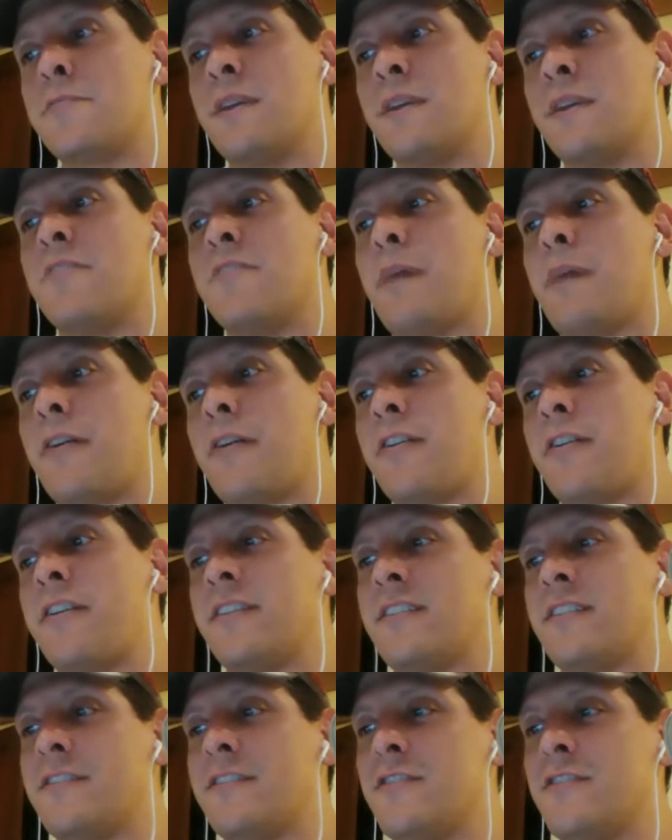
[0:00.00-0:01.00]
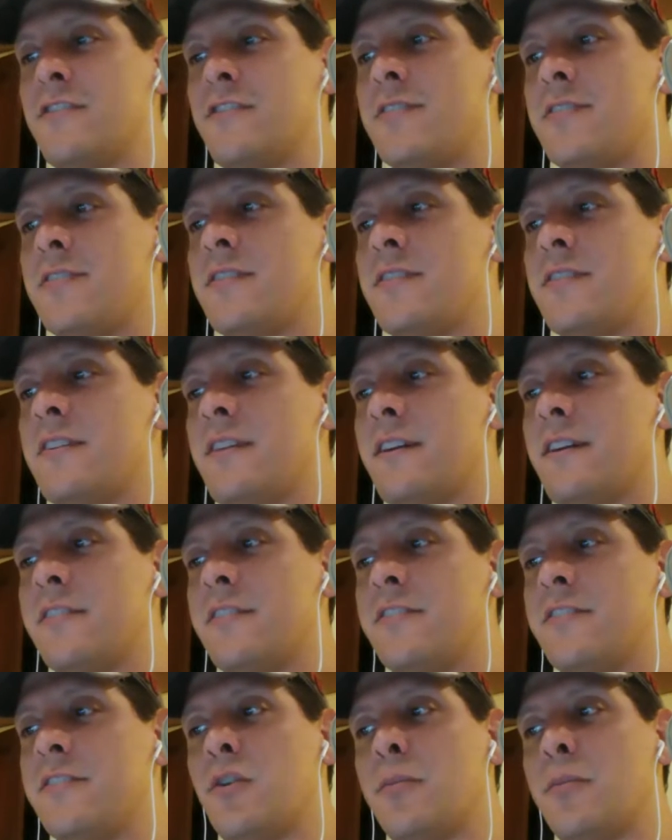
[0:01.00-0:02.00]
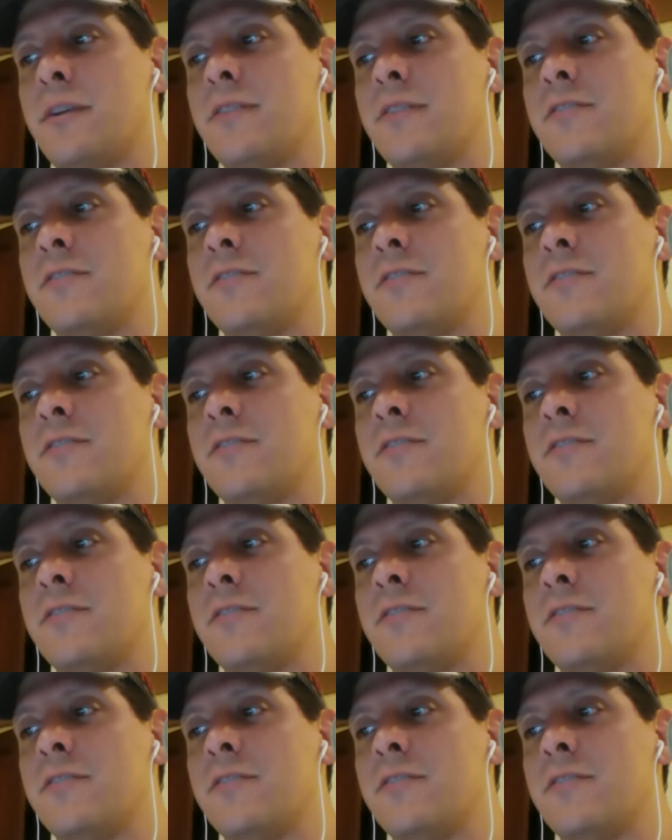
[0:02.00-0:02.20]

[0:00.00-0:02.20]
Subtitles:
of pirating, did you guys see that Adobe is